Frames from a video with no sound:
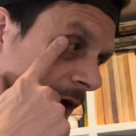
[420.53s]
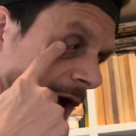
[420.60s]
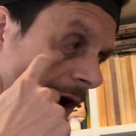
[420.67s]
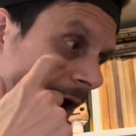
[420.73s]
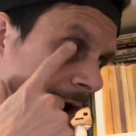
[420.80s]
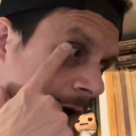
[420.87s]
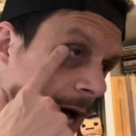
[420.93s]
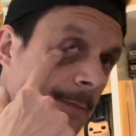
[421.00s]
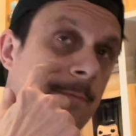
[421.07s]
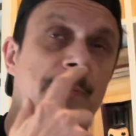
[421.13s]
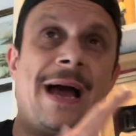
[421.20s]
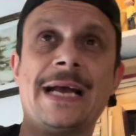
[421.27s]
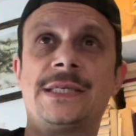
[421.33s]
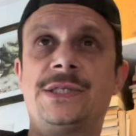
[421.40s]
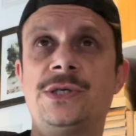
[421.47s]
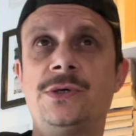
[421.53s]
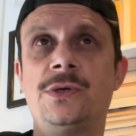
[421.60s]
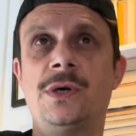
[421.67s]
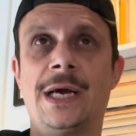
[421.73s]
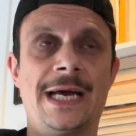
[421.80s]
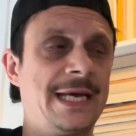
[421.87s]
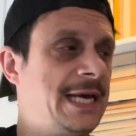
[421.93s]
Back to
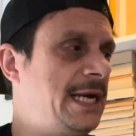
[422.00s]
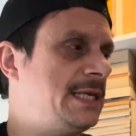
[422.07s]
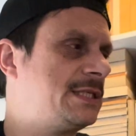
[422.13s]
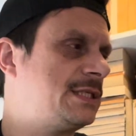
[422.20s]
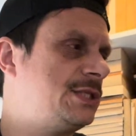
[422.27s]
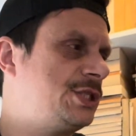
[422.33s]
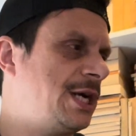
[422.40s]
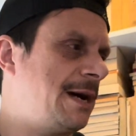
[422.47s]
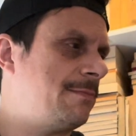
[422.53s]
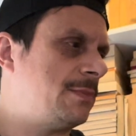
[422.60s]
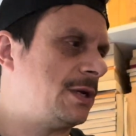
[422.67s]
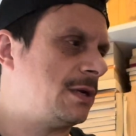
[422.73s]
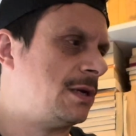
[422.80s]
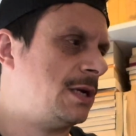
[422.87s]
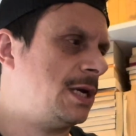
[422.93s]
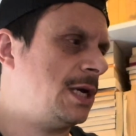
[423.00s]
Keats and Chapman.